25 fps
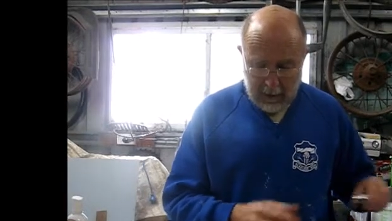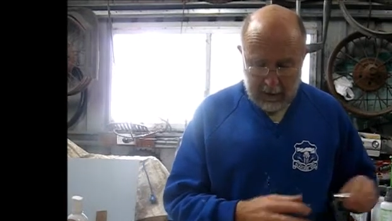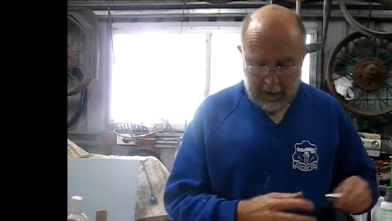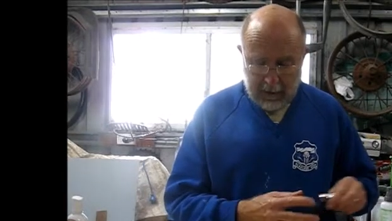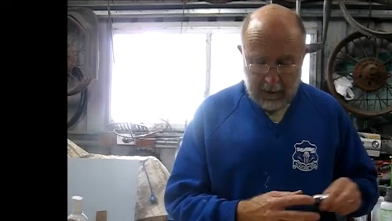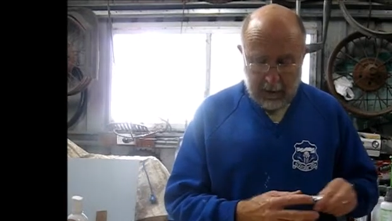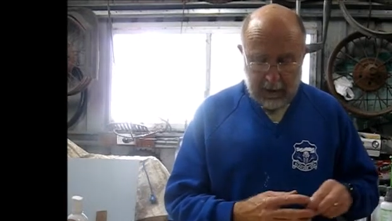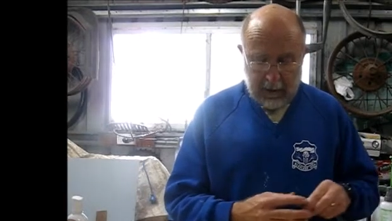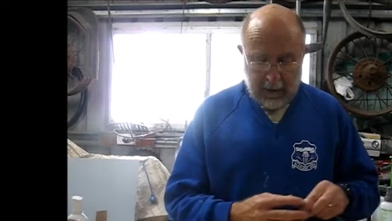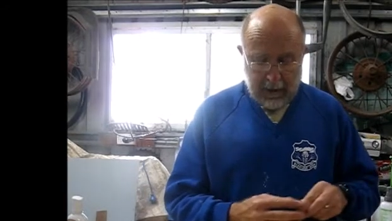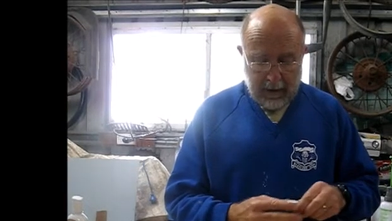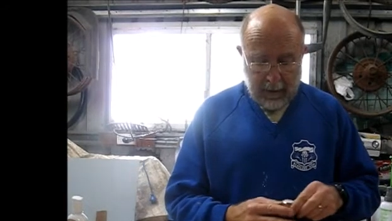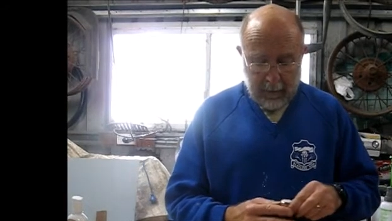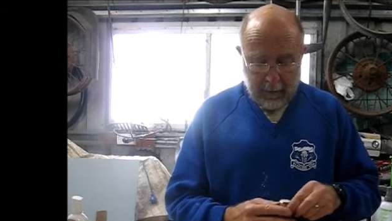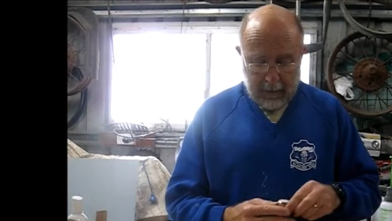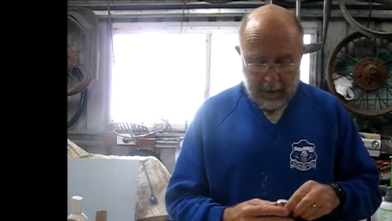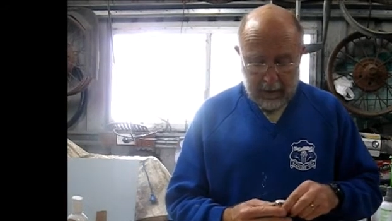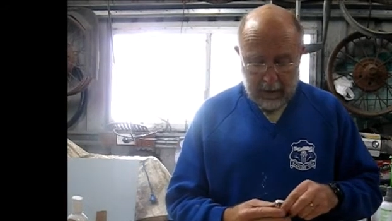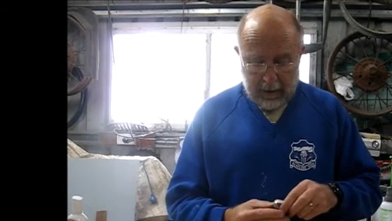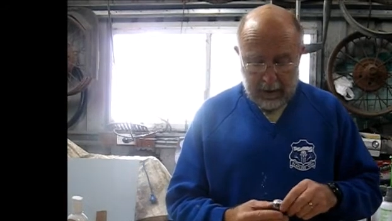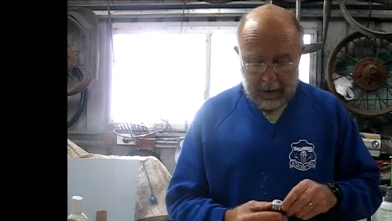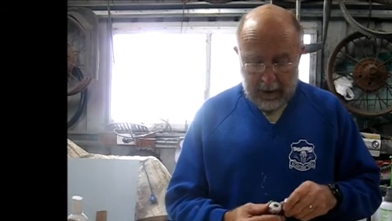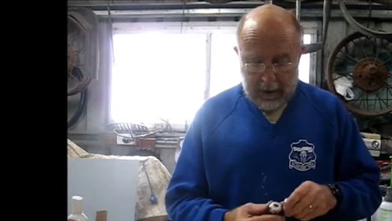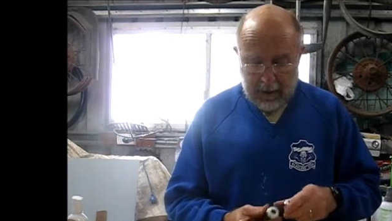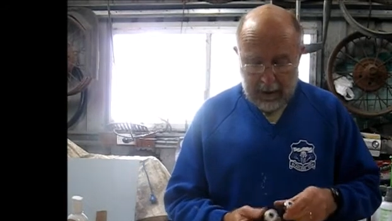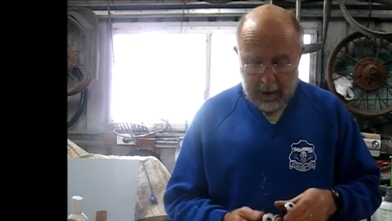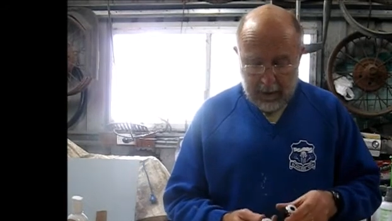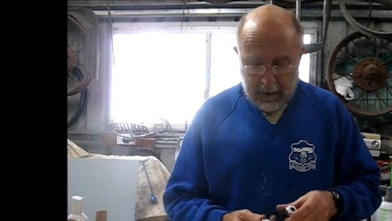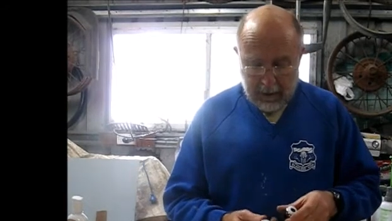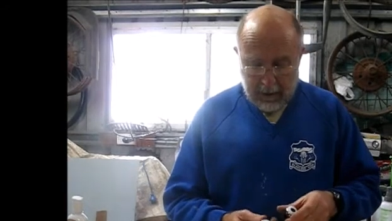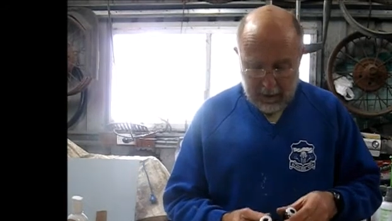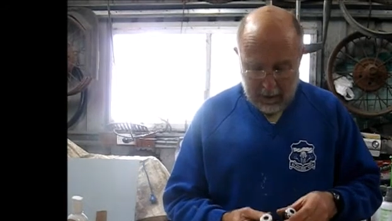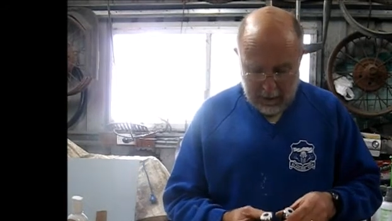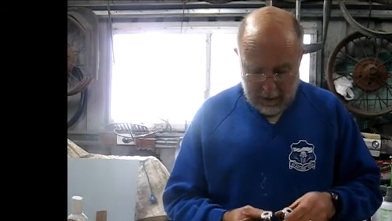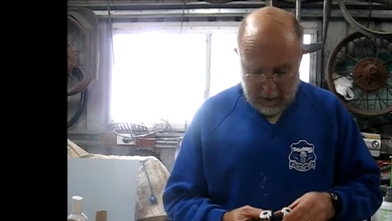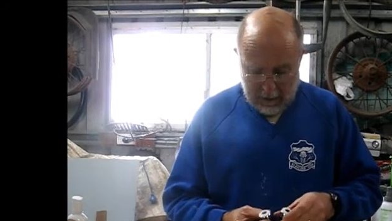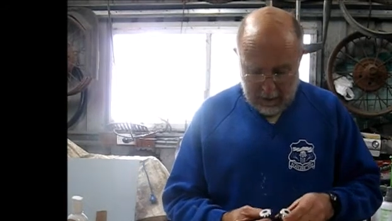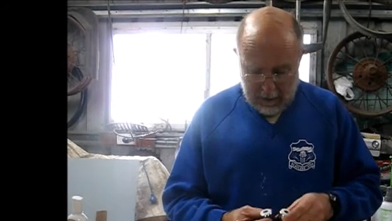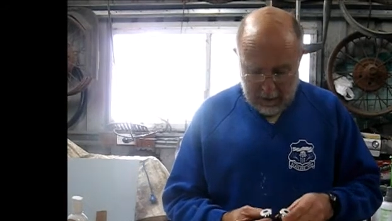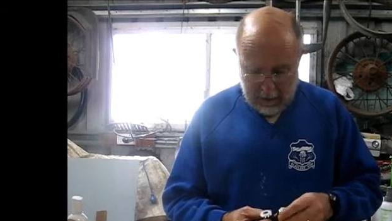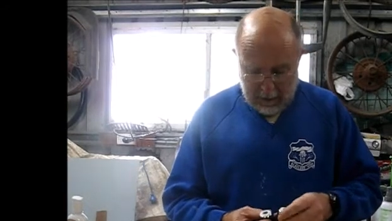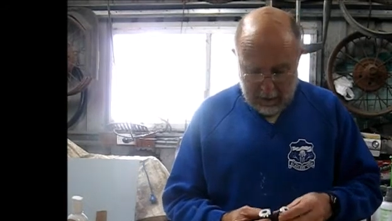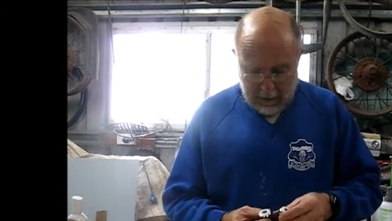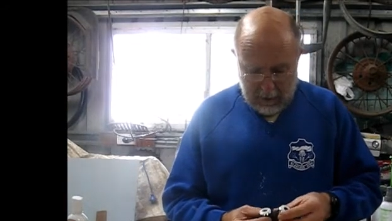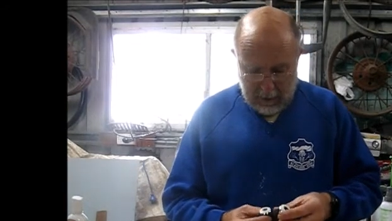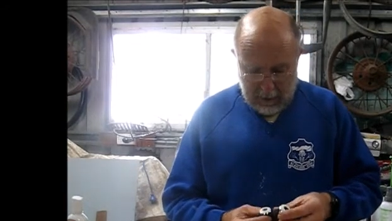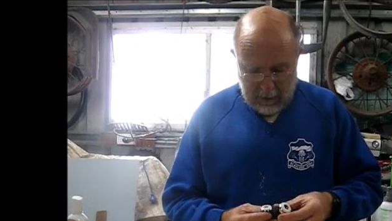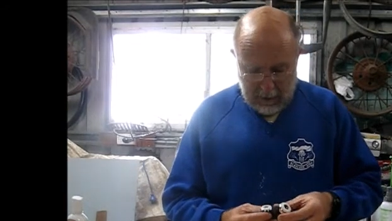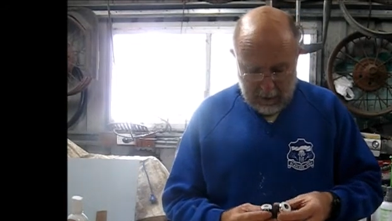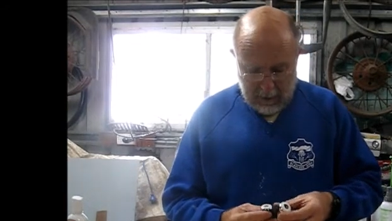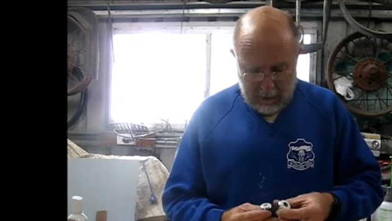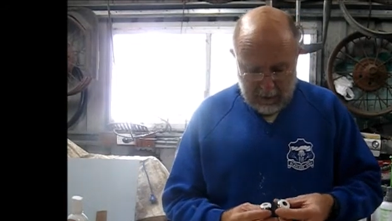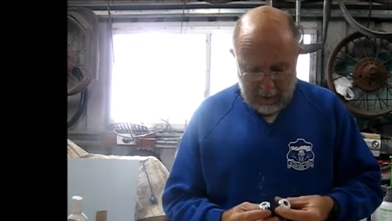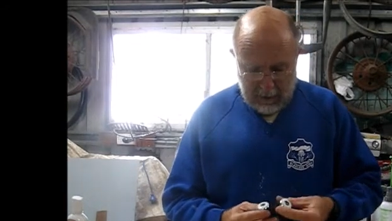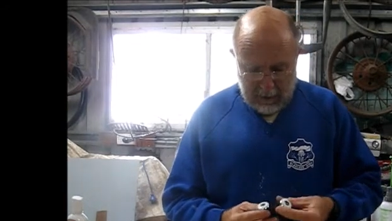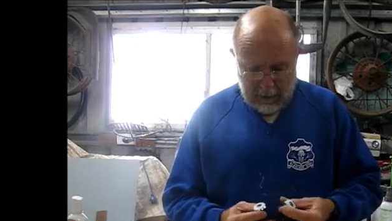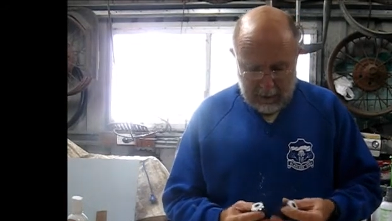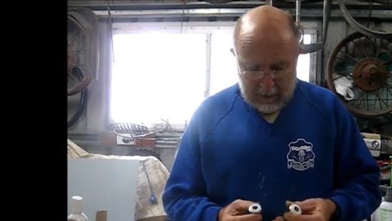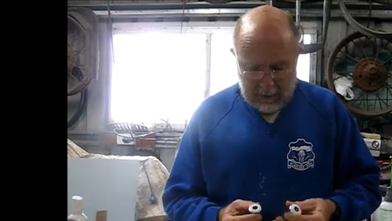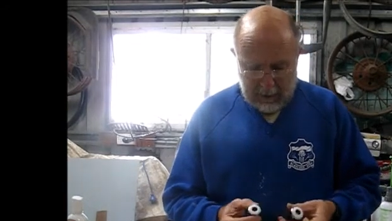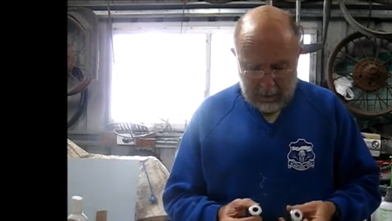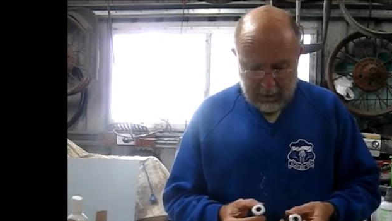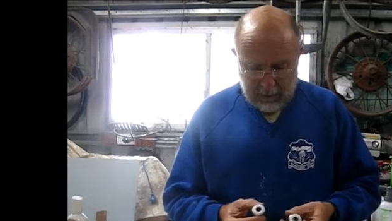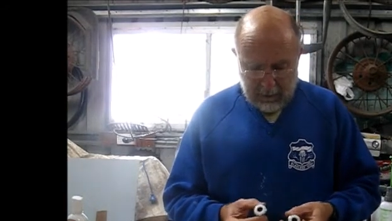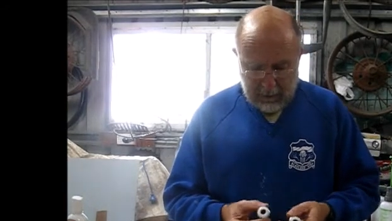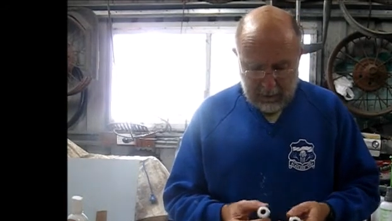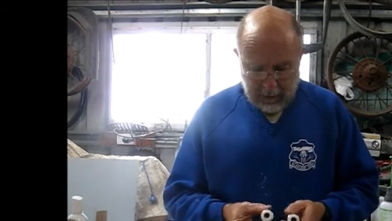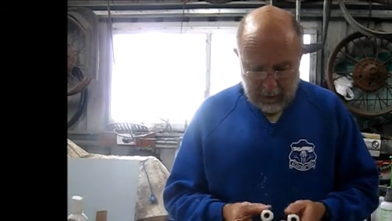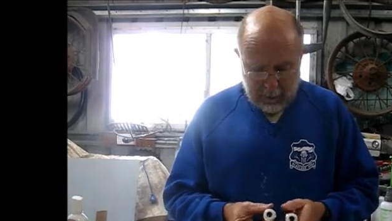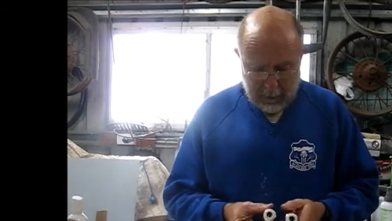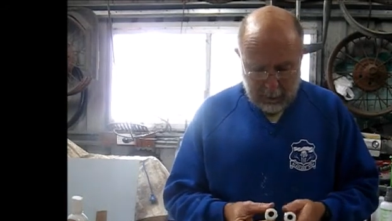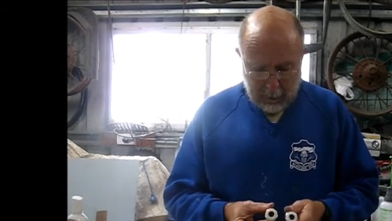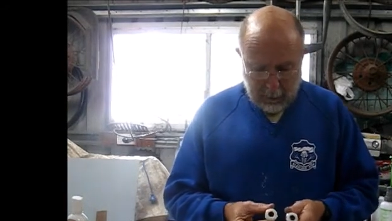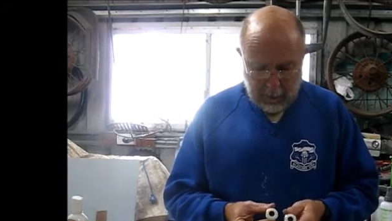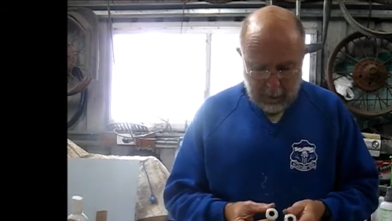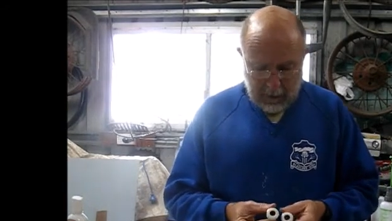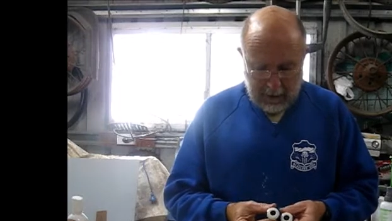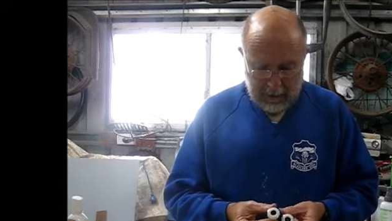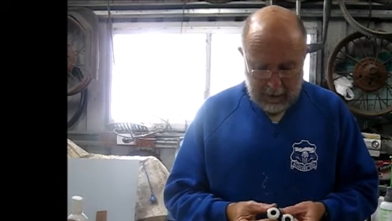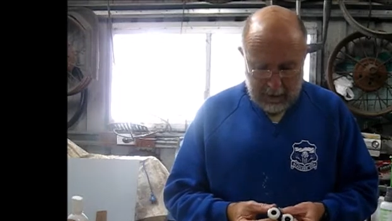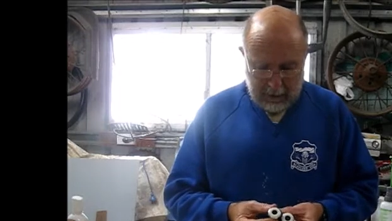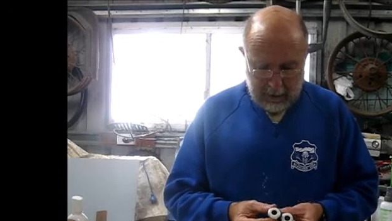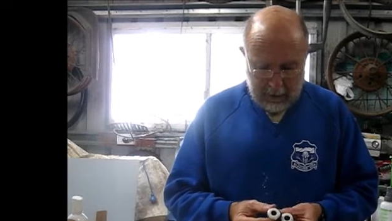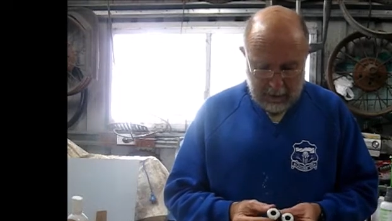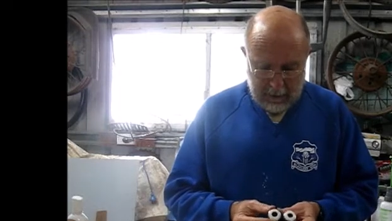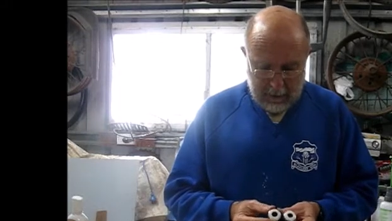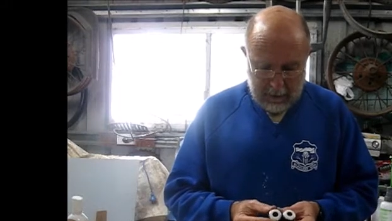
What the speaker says: turned it up in the lathe, and there's the finished product.